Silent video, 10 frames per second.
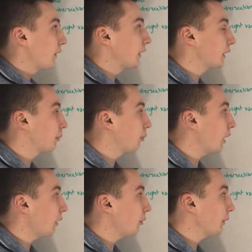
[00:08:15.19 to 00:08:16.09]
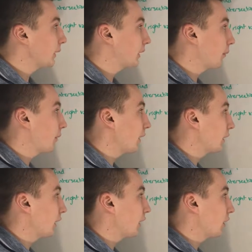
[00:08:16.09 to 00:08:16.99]
This is probably
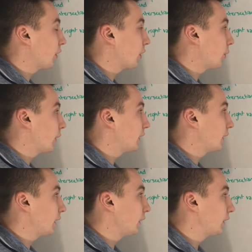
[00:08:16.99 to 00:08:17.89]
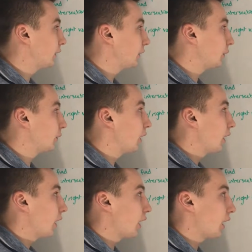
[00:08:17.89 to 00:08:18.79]
something that you're going to need to
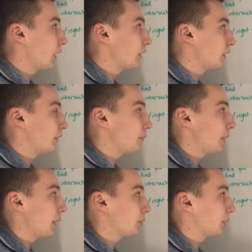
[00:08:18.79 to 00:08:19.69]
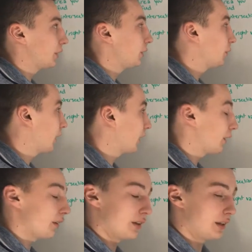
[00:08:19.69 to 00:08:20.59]
uh, be able to
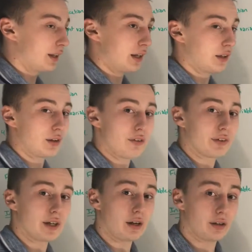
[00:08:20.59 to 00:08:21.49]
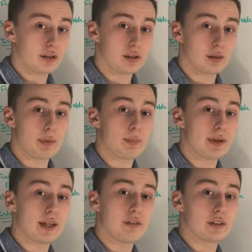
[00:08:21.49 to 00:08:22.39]
like get in a graphic calculator. It might
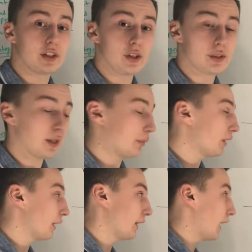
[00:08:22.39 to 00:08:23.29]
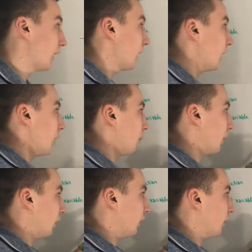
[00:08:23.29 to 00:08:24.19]
be given to you, something like that.
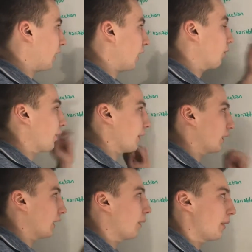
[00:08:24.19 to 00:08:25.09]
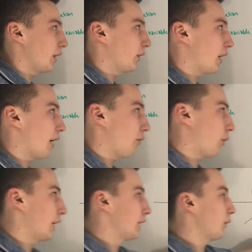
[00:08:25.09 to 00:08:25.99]
But I don't think they're going to make you graph
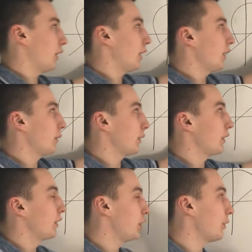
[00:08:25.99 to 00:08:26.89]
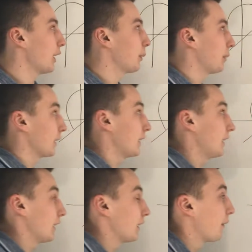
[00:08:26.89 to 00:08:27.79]
y squared equals 2x plus
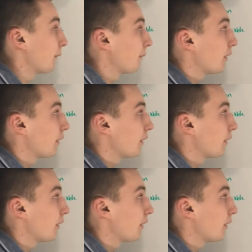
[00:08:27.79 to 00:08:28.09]
6